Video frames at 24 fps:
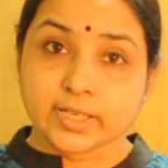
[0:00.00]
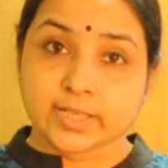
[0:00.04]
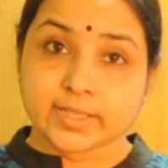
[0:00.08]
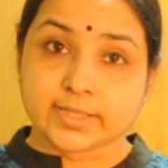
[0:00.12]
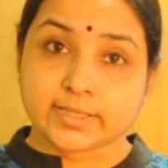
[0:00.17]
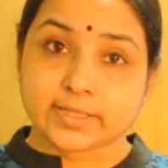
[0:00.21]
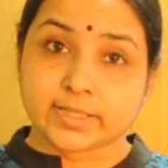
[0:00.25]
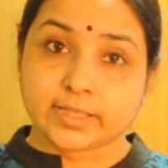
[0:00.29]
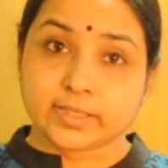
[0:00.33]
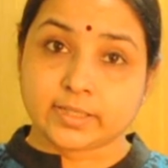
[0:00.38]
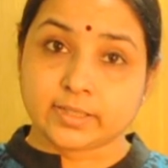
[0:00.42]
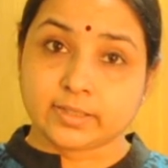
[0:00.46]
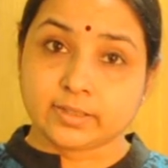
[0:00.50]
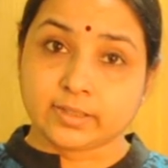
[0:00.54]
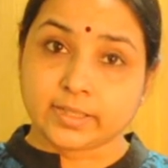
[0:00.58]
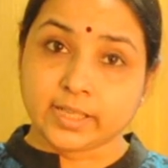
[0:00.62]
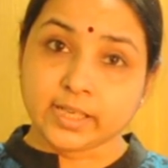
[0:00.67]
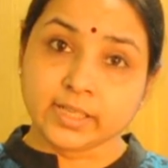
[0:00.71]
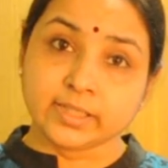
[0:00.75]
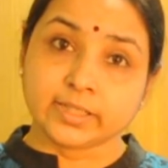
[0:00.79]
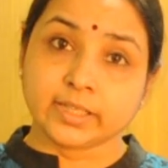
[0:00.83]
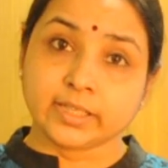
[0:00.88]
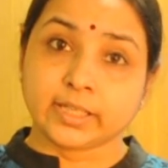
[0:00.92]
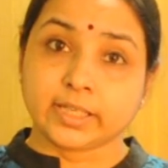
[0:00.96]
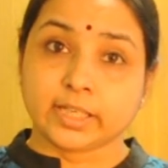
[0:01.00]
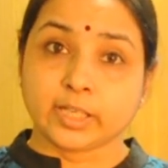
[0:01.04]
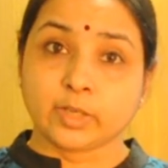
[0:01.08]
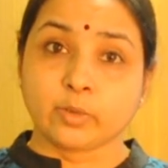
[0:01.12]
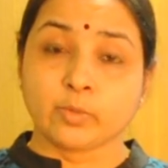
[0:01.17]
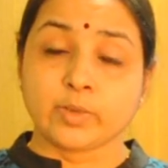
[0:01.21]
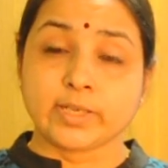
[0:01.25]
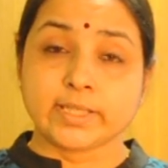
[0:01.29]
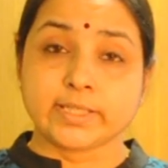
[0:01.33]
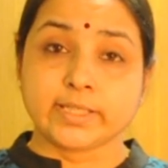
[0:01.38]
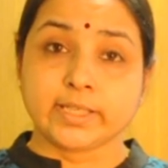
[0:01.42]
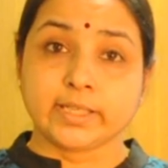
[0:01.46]
has set in that the
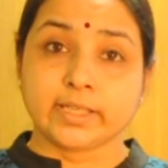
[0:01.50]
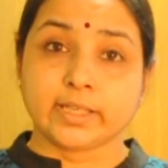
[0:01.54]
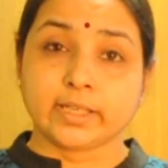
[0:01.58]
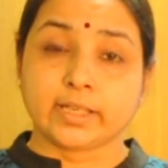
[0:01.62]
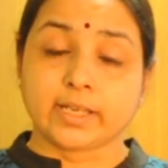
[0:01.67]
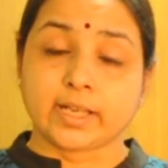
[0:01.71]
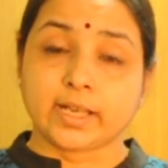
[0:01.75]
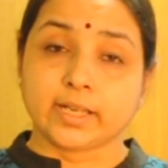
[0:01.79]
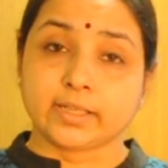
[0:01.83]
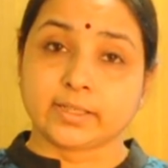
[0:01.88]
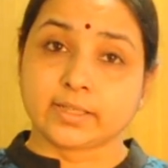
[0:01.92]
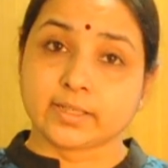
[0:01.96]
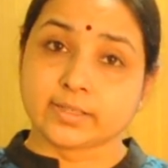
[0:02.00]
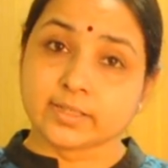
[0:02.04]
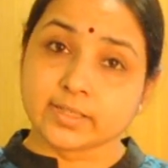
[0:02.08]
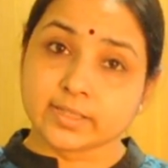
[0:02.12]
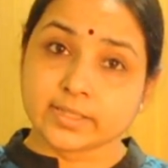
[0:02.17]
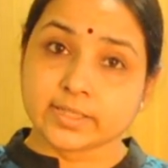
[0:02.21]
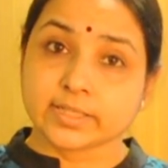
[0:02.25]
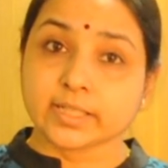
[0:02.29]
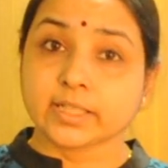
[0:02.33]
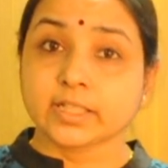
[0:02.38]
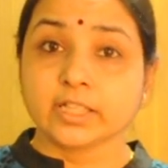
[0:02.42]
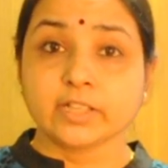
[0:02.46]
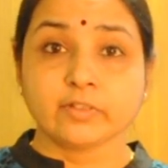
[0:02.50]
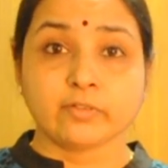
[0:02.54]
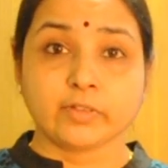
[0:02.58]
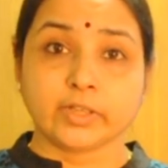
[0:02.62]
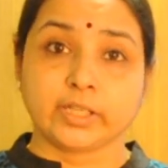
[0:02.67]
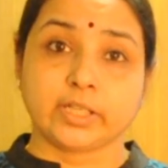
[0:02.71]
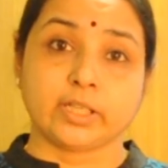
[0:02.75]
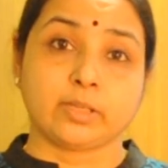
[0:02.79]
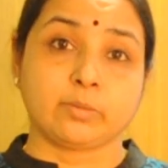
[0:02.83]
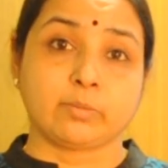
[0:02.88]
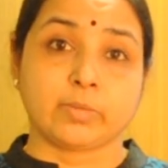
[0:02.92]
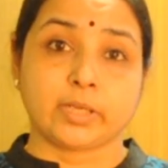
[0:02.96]
KYC can act as a
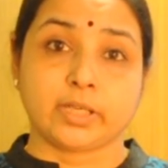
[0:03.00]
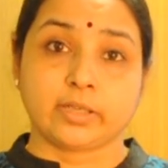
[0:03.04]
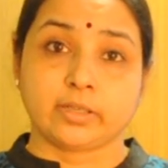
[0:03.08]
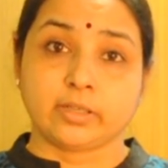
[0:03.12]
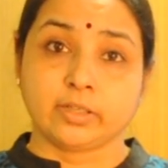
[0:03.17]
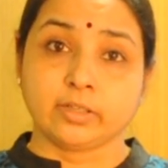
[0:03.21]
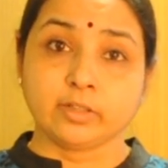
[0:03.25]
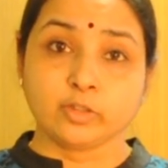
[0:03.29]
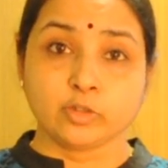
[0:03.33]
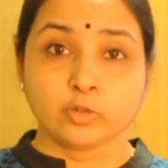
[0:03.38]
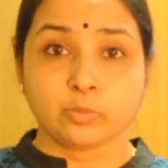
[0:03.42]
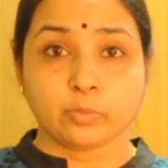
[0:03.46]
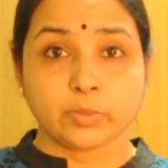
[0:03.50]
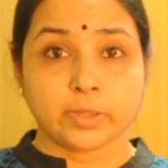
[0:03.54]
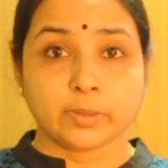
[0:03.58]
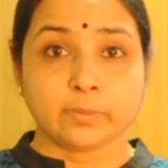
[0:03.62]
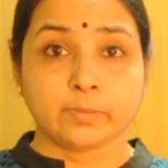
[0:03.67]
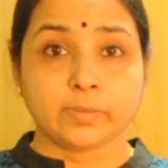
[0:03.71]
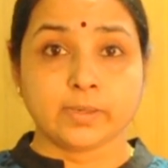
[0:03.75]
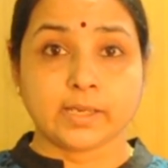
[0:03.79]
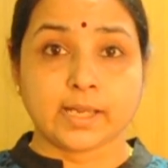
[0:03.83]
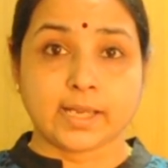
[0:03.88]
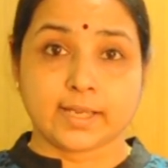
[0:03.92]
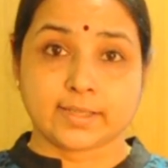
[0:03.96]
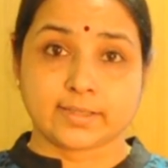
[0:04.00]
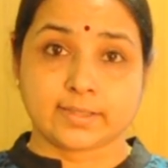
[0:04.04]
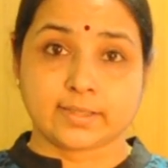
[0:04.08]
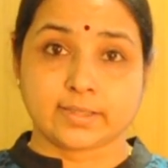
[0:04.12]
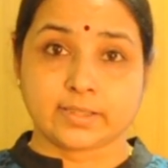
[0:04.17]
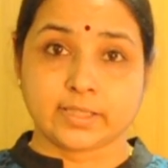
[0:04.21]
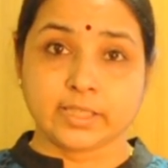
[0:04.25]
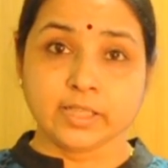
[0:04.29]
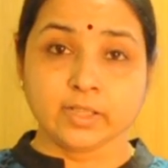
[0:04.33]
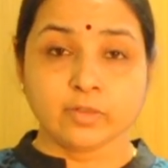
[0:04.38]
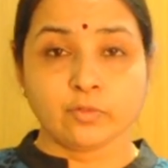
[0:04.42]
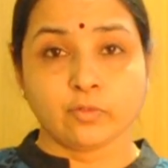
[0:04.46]
significant barrier to people
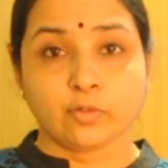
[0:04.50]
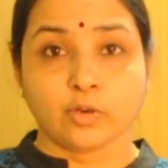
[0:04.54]
accessing